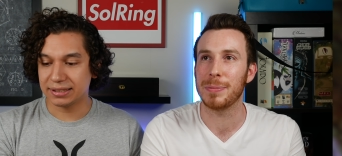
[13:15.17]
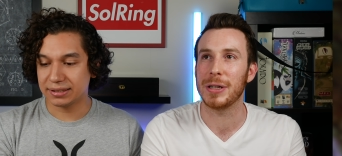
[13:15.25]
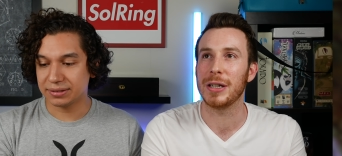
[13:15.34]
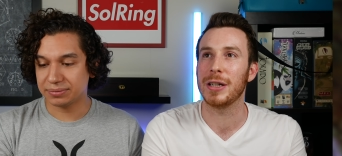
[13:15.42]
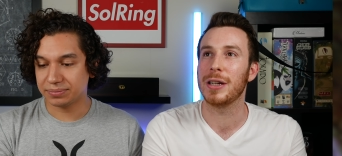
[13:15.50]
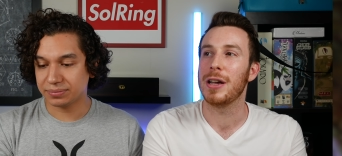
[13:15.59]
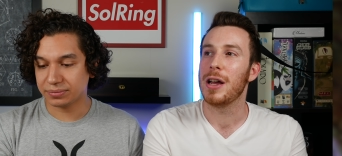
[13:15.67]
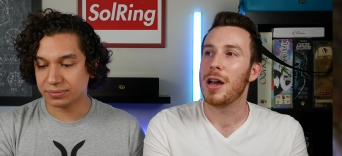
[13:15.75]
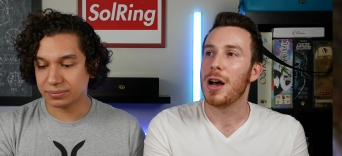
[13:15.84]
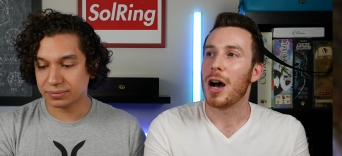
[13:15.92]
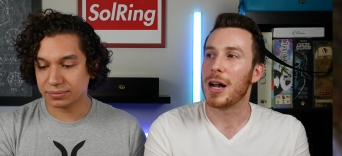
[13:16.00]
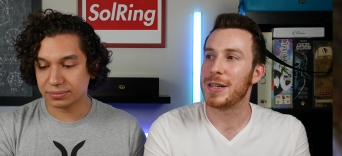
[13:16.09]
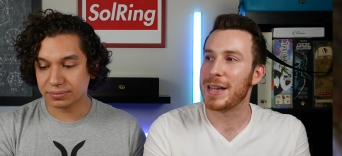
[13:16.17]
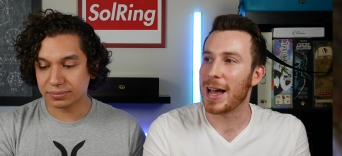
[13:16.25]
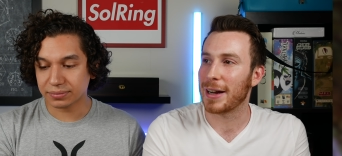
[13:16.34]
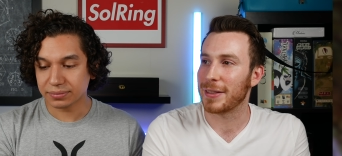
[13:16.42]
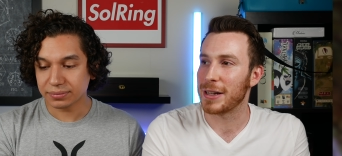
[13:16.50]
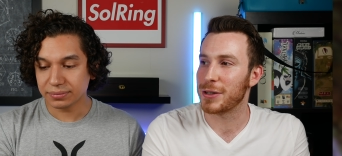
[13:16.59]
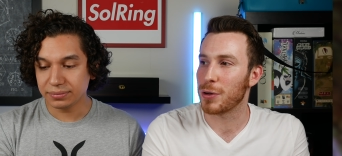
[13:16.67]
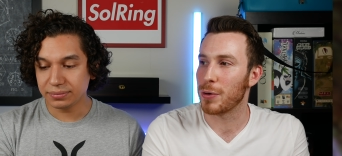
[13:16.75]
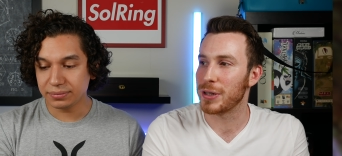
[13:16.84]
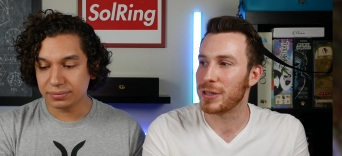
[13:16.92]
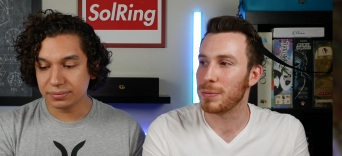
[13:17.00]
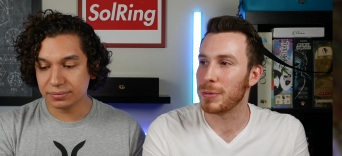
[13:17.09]
Speaker 1: to be a deck that's
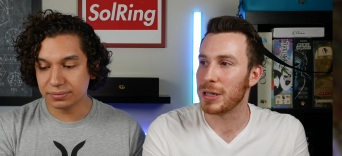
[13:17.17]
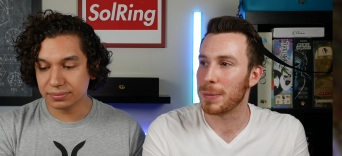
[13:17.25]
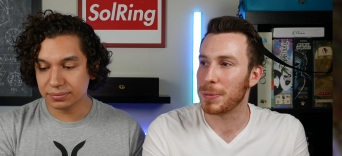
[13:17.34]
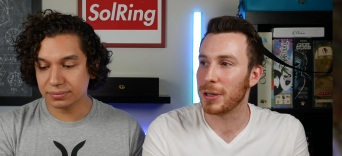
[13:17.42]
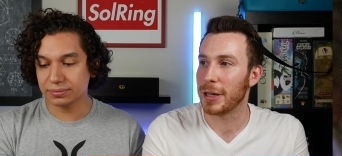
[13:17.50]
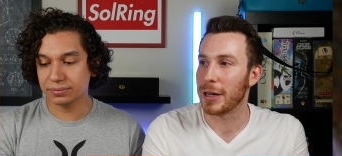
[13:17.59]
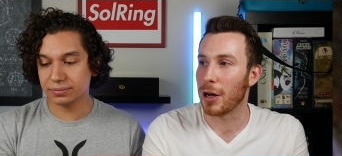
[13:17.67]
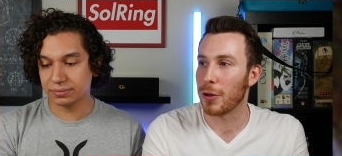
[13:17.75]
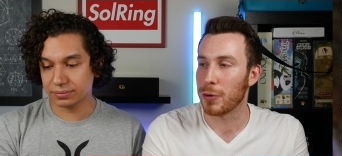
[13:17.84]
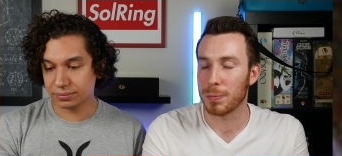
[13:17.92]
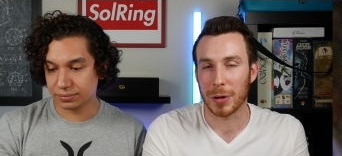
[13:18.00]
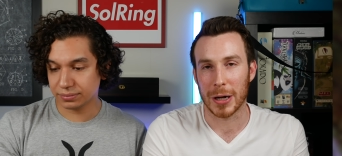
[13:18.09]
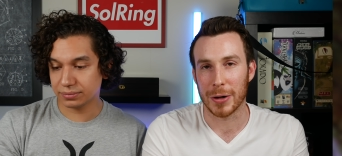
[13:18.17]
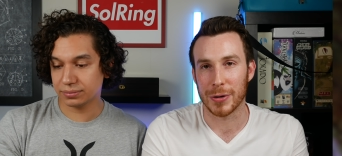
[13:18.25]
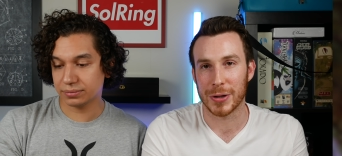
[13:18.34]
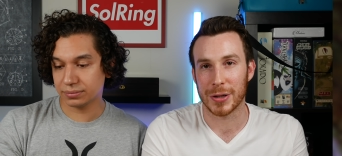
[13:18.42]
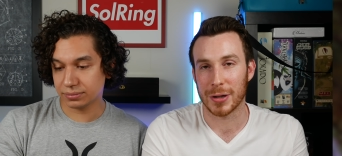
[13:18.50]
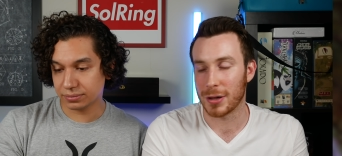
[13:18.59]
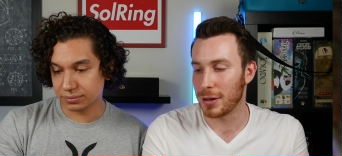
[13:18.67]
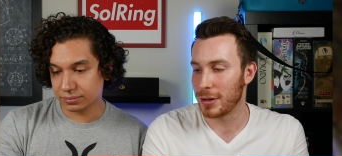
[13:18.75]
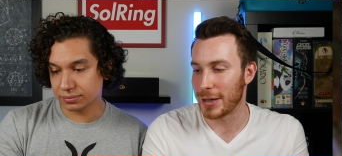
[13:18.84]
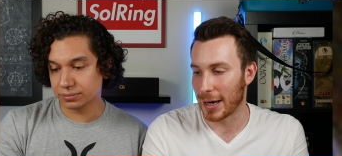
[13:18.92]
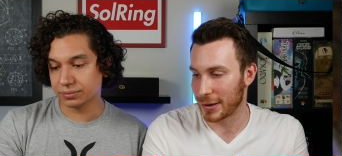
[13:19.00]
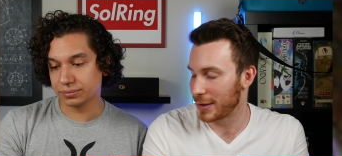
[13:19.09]
going to manipulate other players'
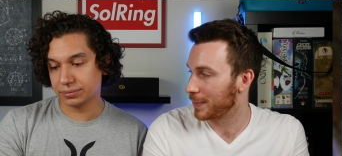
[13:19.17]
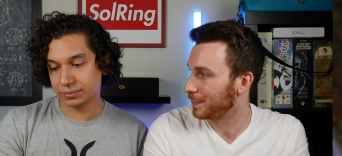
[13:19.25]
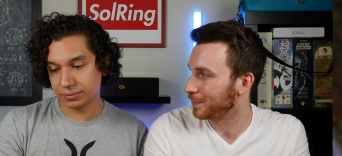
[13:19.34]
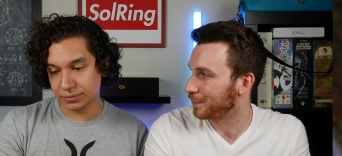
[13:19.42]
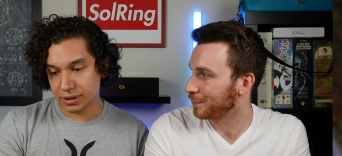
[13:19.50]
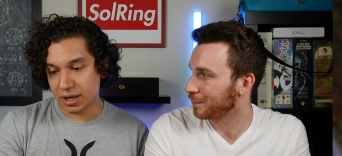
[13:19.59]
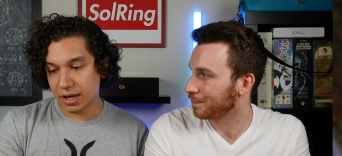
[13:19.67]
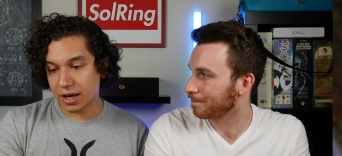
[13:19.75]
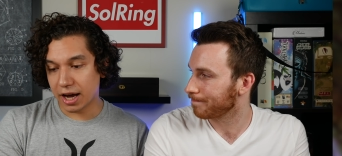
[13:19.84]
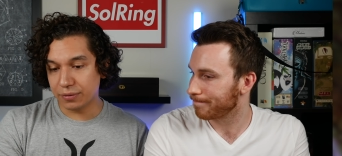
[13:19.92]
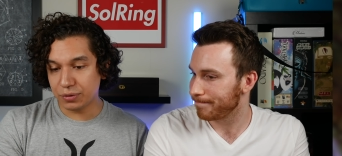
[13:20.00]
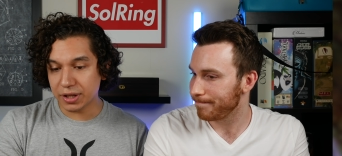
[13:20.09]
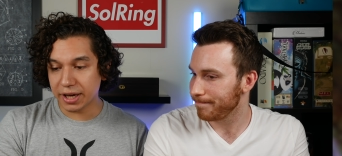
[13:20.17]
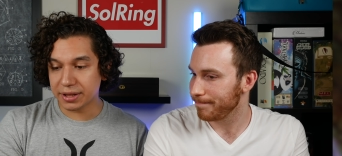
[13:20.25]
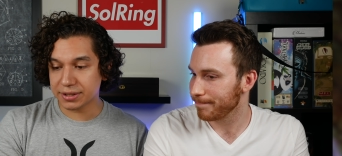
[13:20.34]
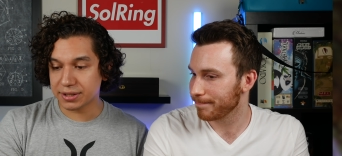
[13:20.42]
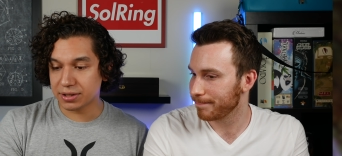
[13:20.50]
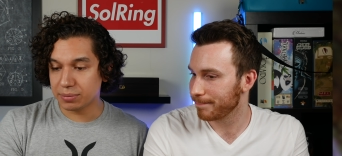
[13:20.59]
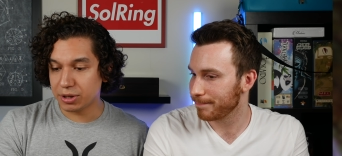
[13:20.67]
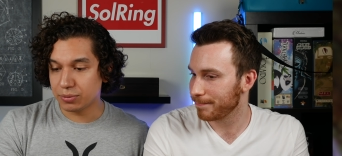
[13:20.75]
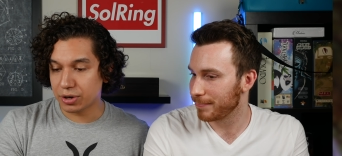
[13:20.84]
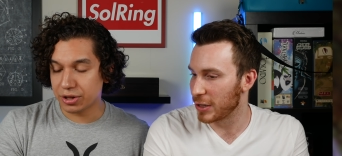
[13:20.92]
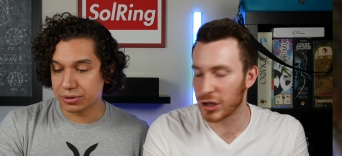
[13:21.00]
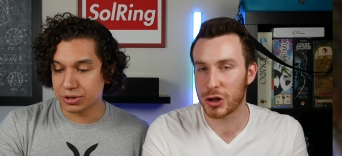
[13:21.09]
decks. Mm-hmm.
Speaker 2: I feel like this is going to be
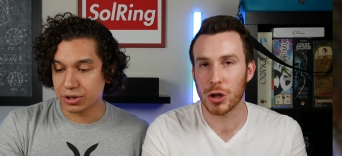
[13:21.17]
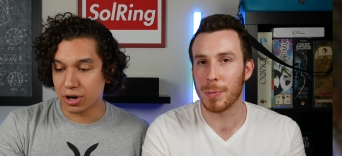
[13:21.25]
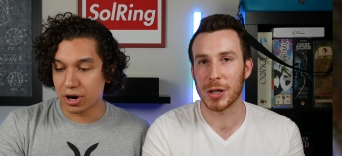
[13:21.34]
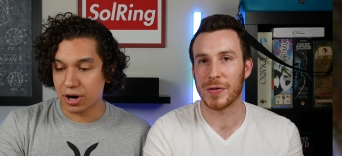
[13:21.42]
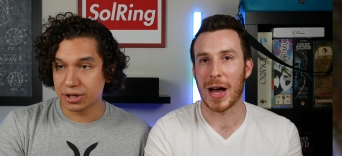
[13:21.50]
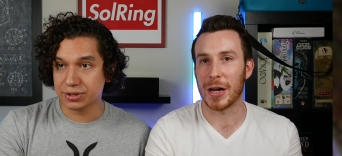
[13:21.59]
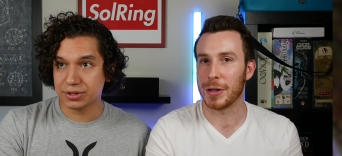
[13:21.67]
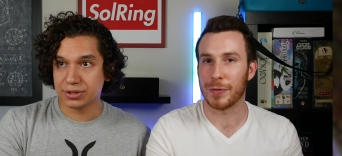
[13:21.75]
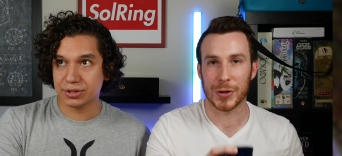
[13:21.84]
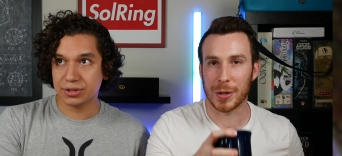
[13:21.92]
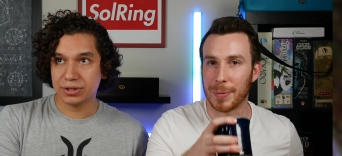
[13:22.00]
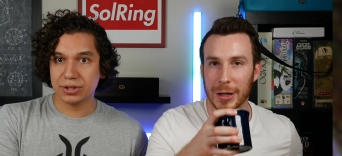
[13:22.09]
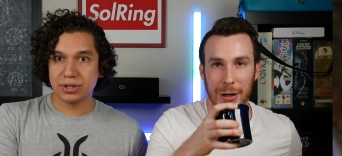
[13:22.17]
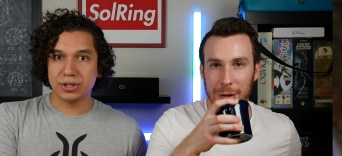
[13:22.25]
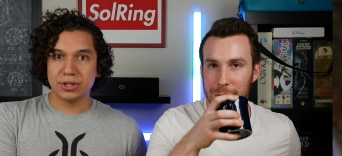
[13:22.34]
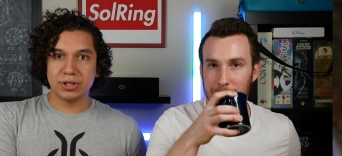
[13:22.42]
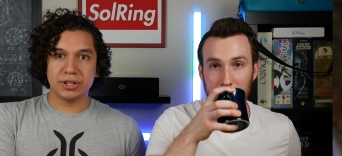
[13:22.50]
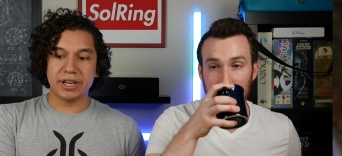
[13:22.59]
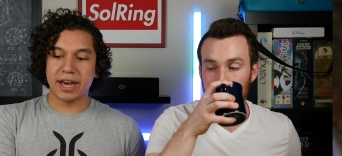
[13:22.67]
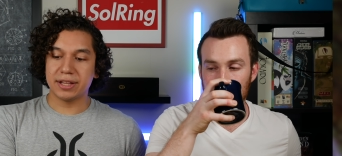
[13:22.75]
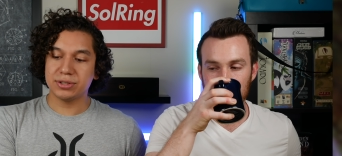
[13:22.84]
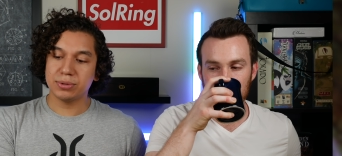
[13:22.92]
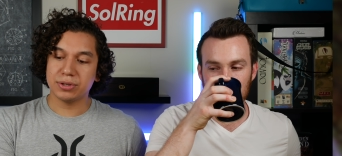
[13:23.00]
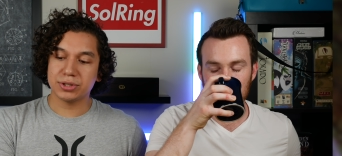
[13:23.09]
one of this those. This is too cards. much value for somebody else. Yeah,
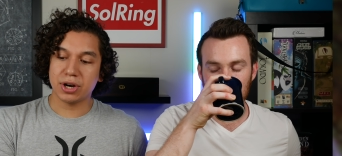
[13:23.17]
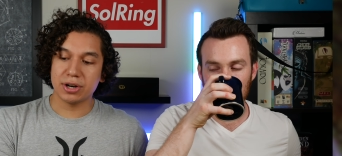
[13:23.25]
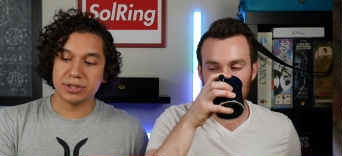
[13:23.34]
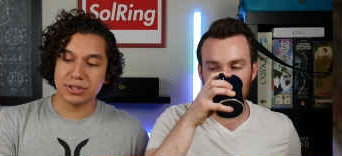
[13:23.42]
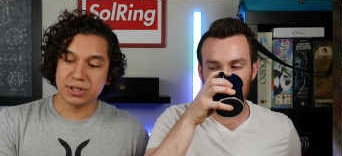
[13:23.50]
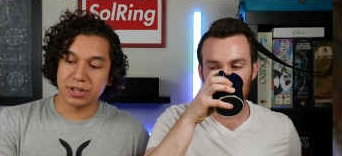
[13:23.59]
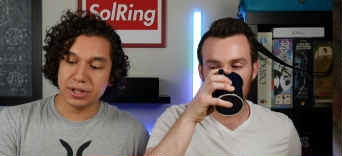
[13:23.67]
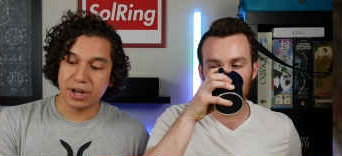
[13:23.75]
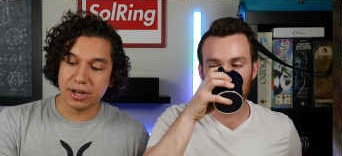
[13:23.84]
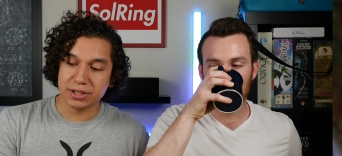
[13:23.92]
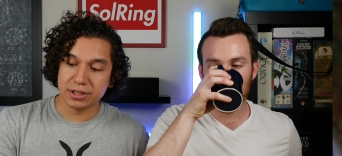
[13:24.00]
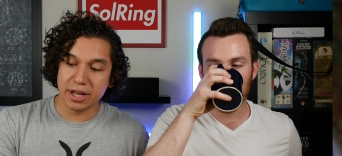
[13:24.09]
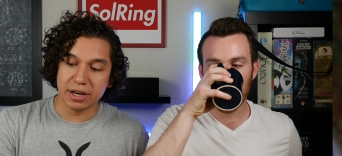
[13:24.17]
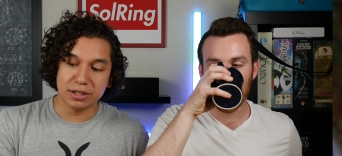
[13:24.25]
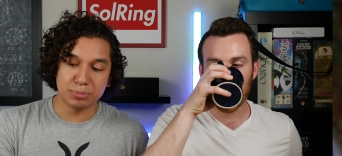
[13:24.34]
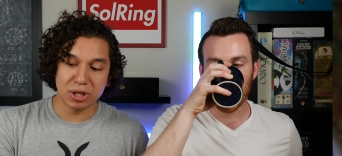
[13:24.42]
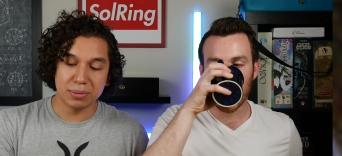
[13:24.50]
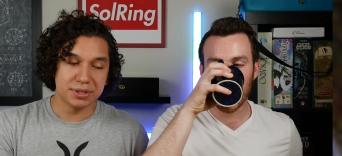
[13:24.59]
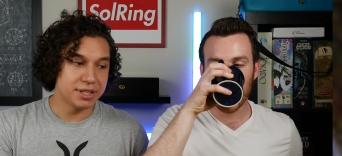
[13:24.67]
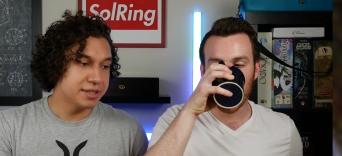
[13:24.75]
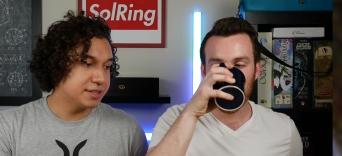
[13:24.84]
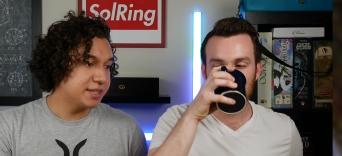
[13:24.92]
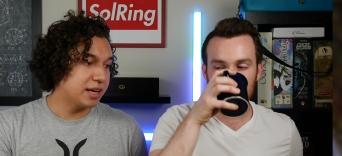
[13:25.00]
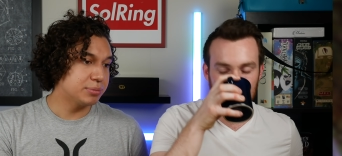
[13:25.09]
this is one of those cards that's going to cause a lot of diplomacy at
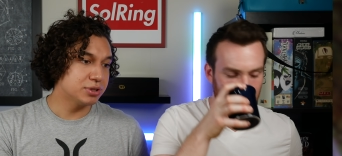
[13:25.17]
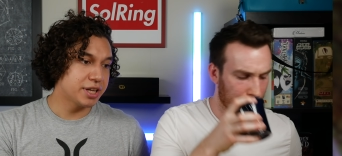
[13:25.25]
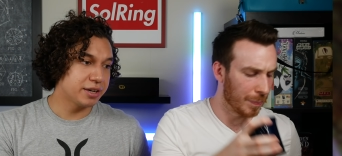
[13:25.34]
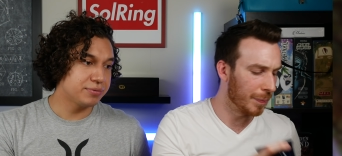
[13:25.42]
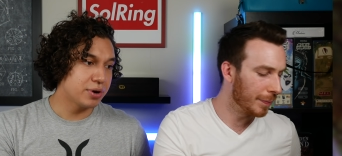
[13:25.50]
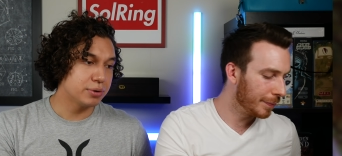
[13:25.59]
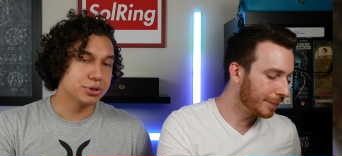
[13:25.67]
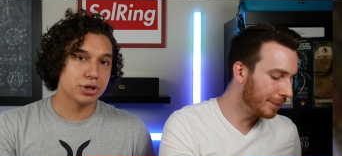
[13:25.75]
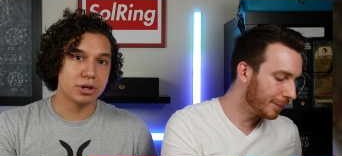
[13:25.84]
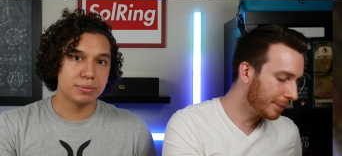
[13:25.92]
the table. Like mm-hmm. folks are